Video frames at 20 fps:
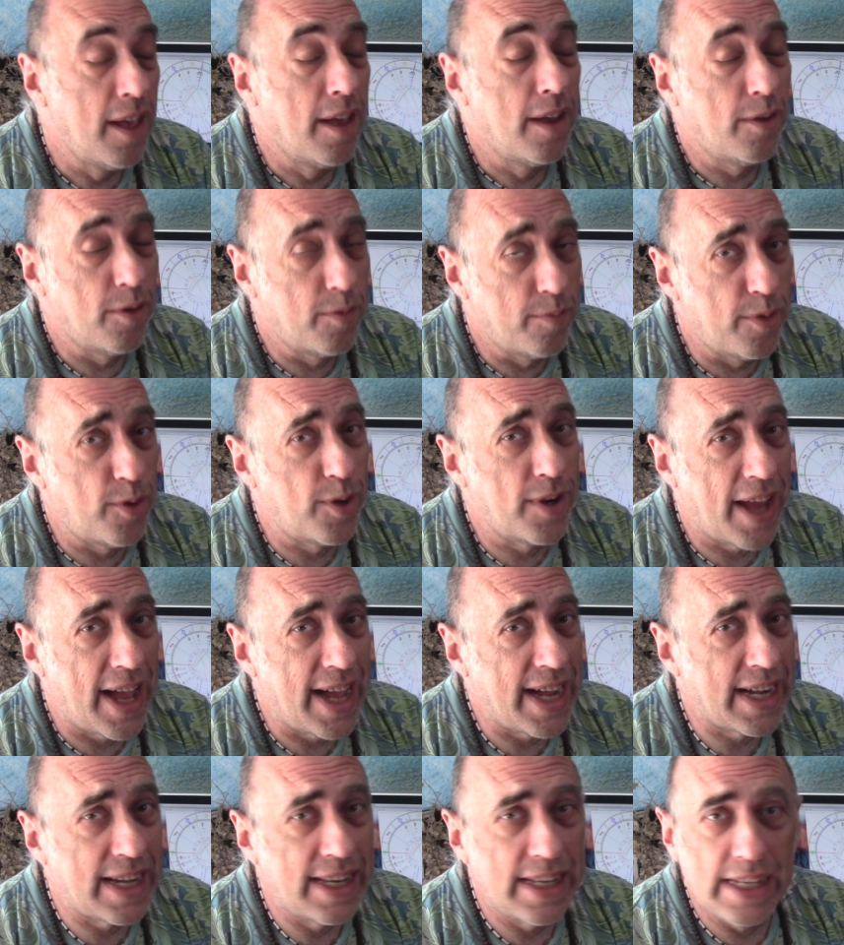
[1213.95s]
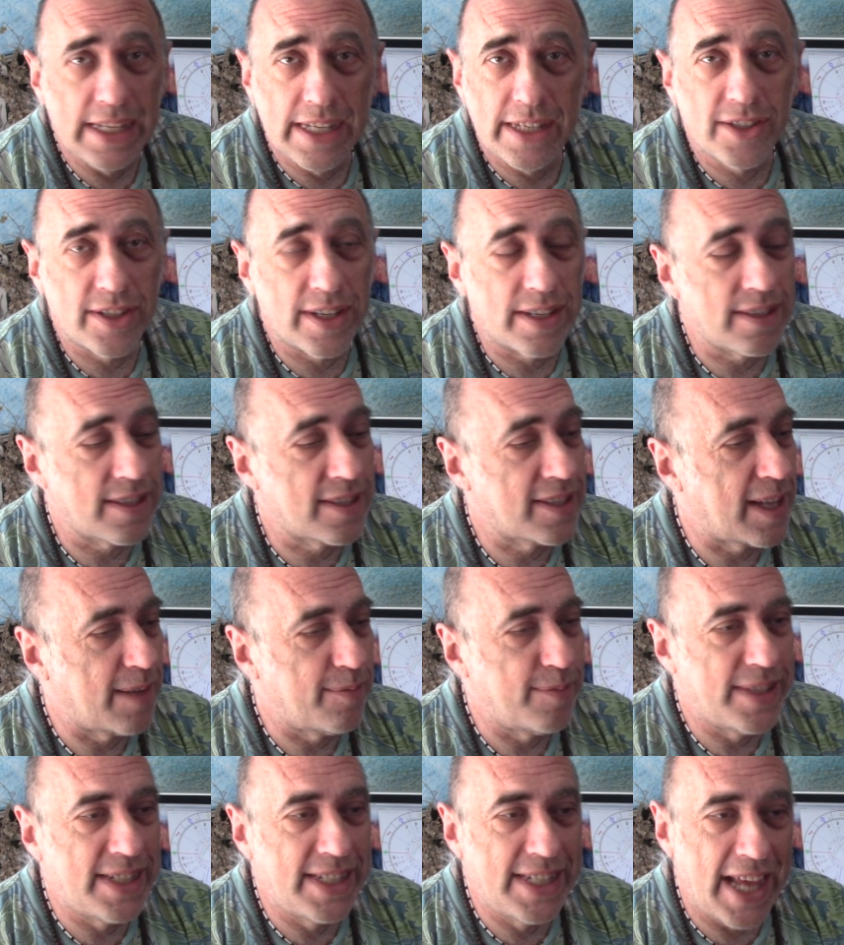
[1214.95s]
or more likely just
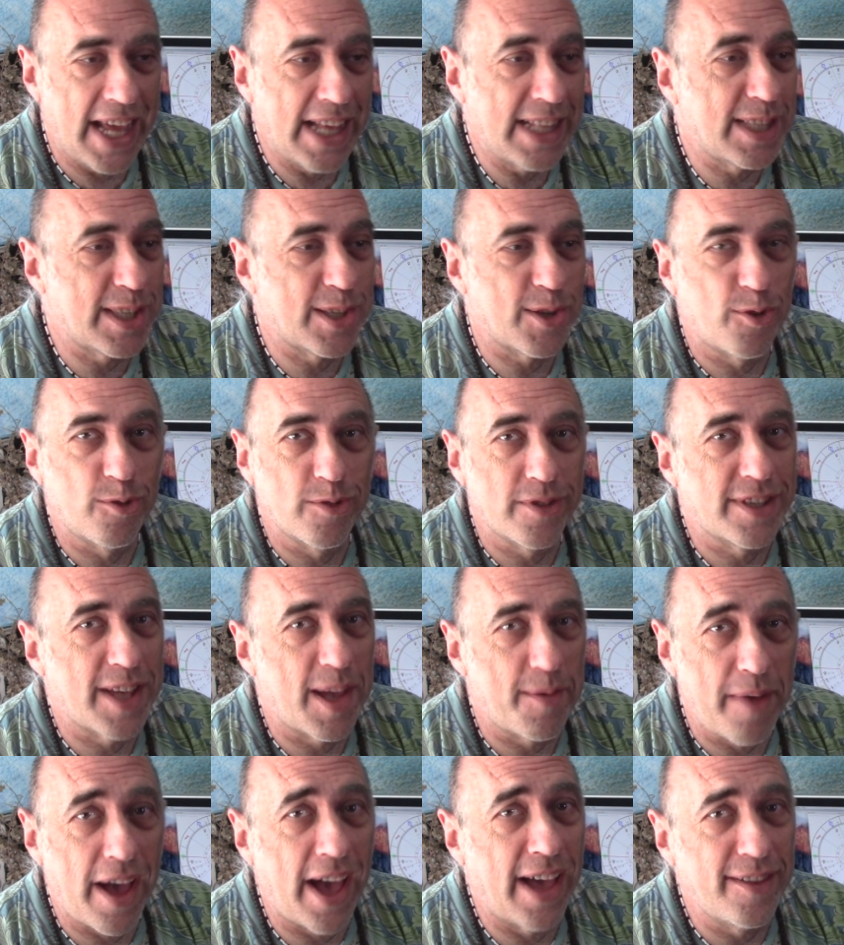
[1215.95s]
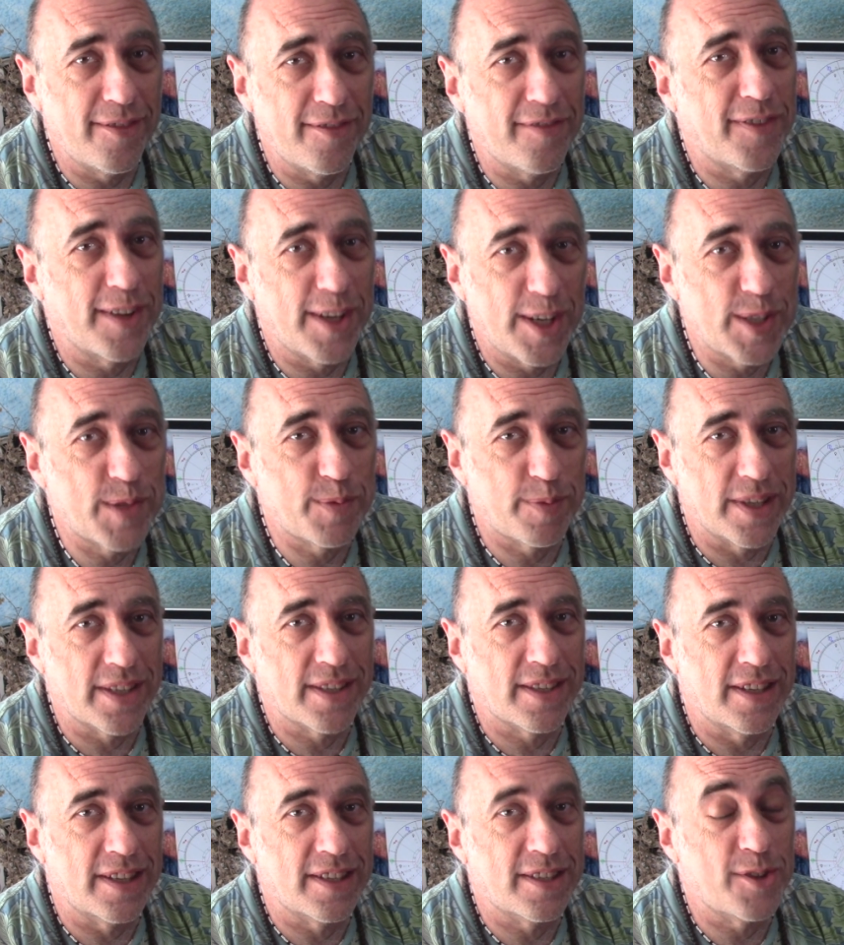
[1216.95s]
some debts or some unfinished
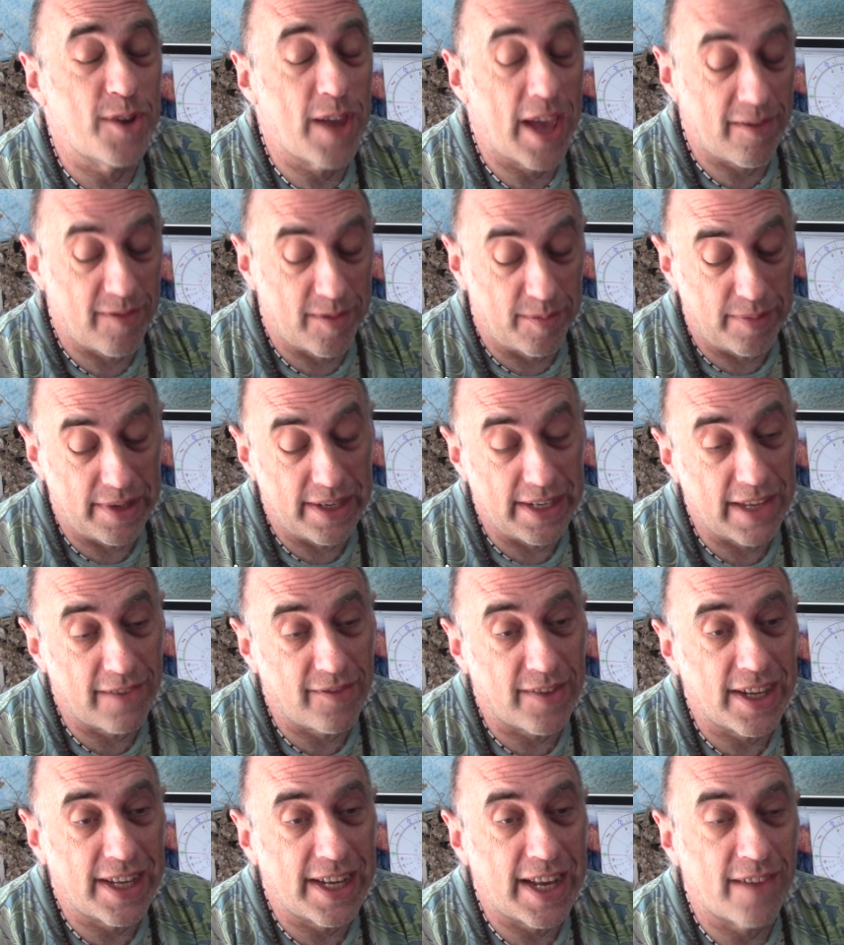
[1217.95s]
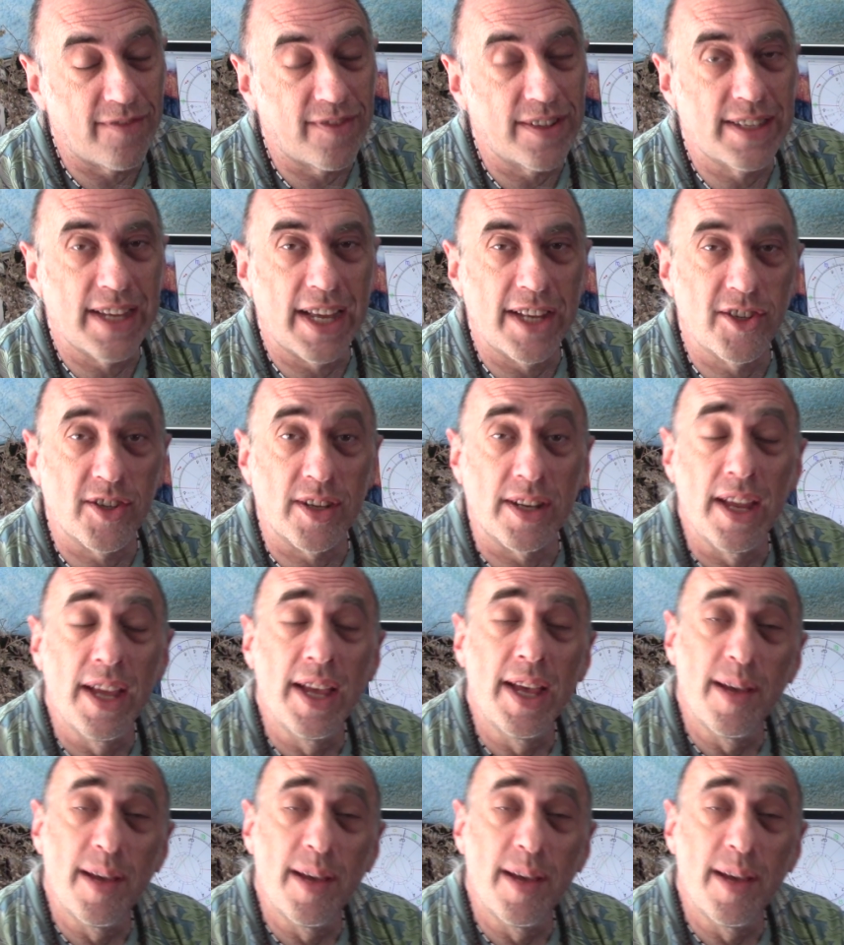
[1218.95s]
business you haven't been giving enough attention.